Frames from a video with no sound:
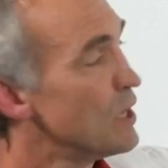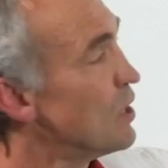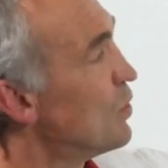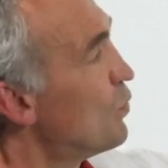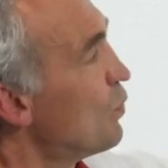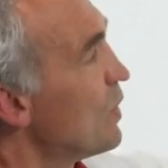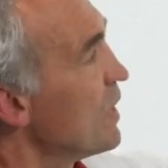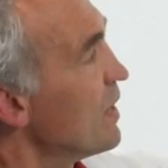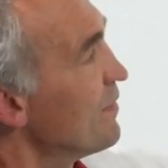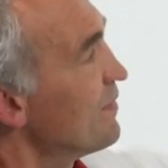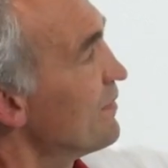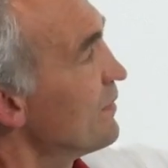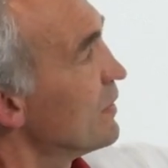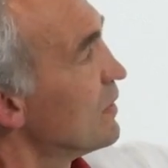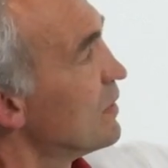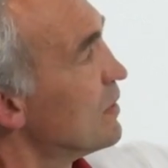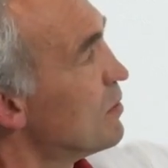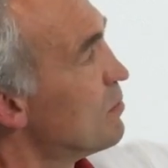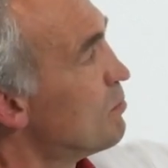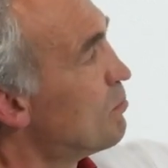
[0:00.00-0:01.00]
with
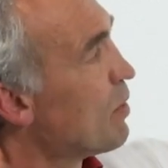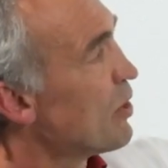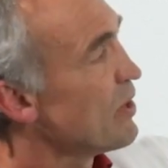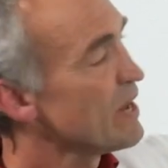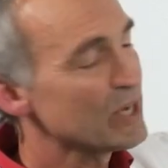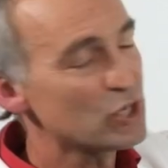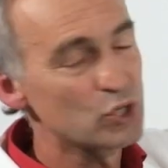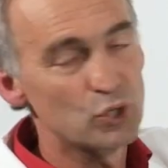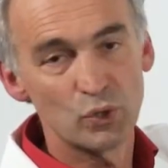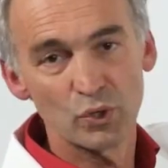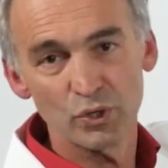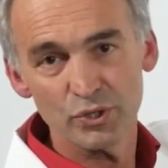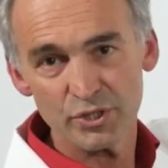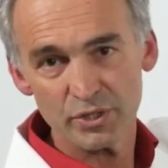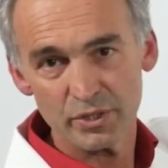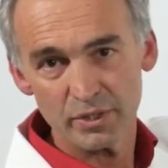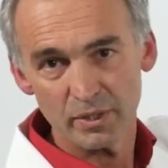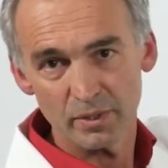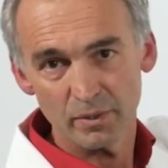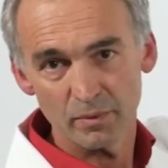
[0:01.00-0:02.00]

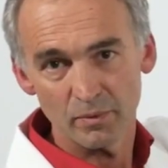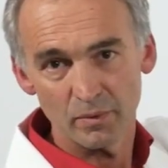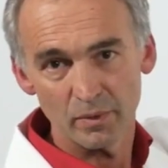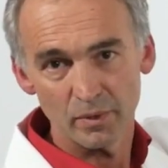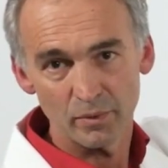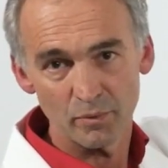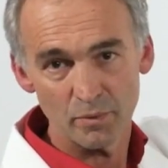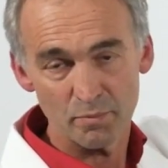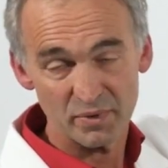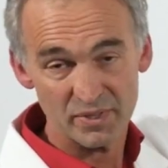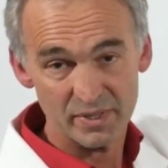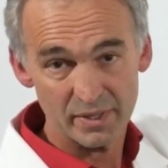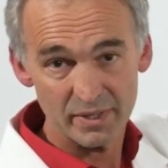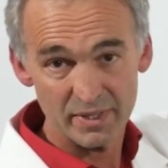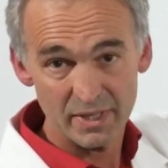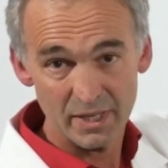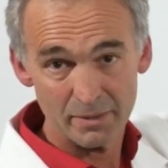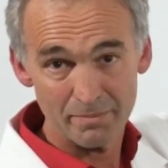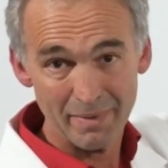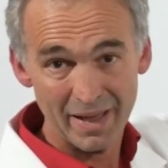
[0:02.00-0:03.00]
molecules
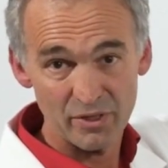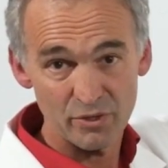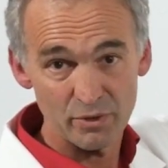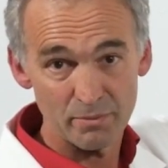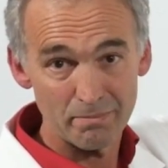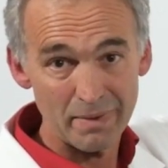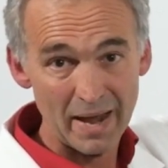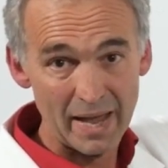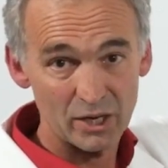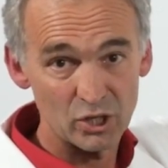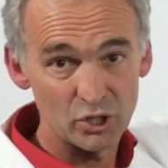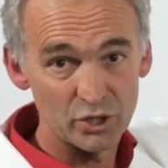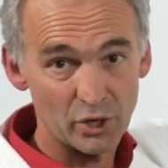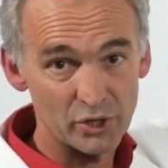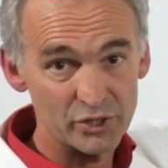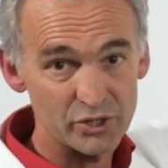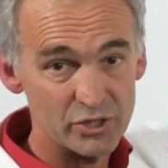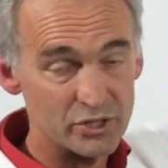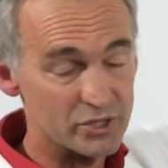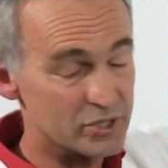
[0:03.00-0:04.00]
represented by the black
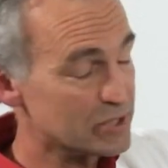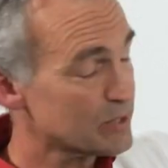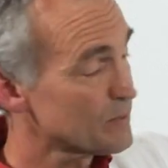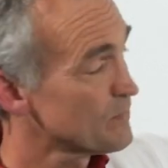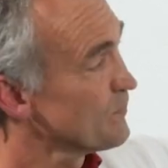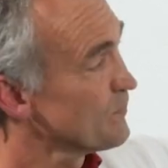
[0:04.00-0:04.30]
dots,